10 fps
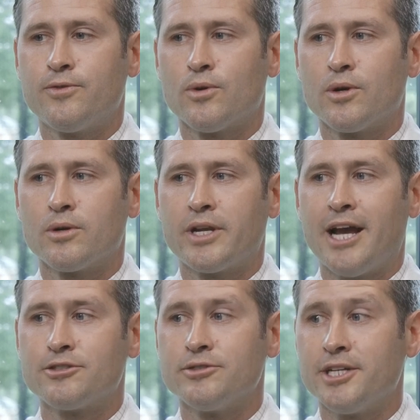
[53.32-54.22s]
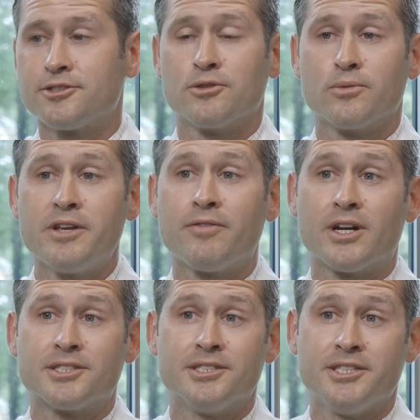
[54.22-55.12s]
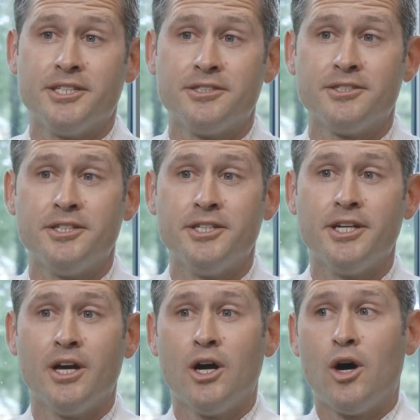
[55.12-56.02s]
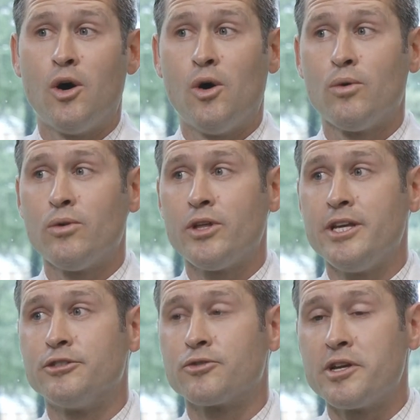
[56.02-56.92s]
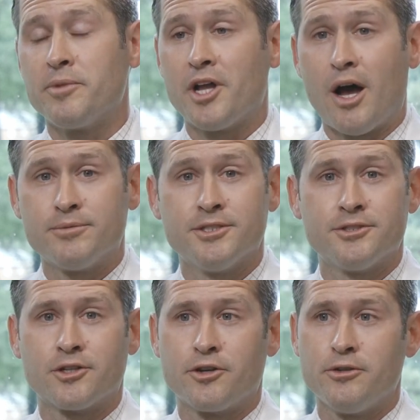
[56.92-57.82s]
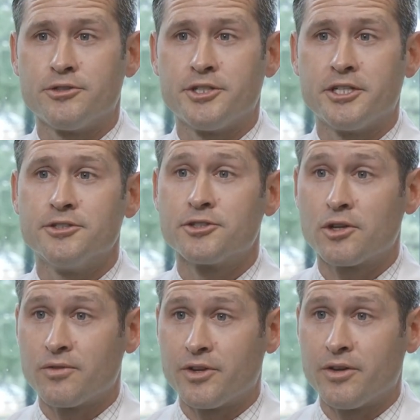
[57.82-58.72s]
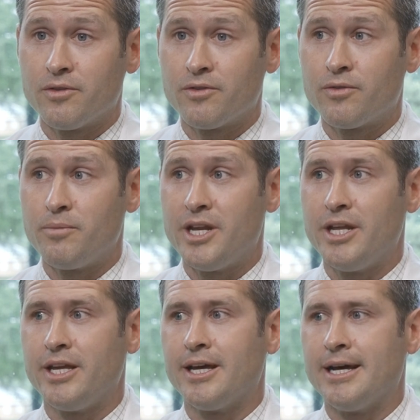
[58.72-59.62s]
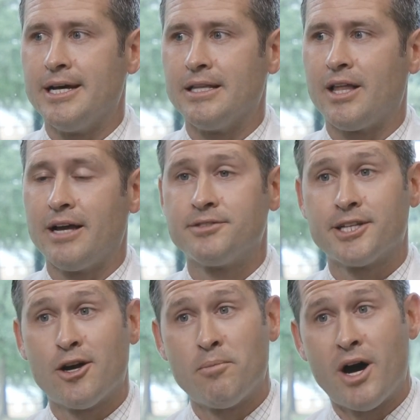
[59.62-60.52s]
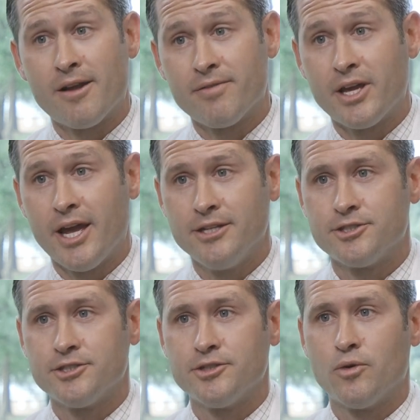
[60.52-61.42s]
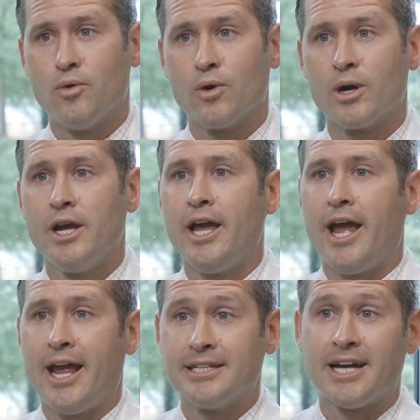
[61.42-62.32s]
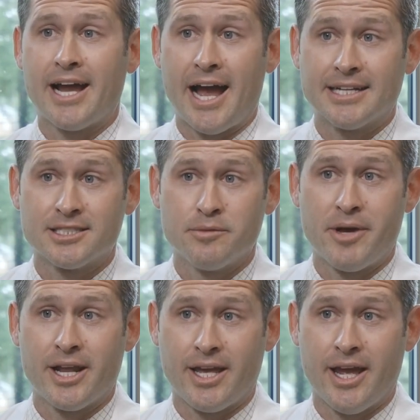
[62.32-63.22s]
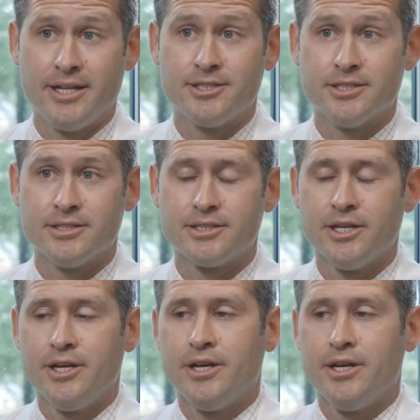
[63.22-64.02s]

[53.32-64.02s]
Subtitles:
for gastrointestinal reflux disease, the only treatment options are usually conservative, meaning lifestyle modification or antacid medications.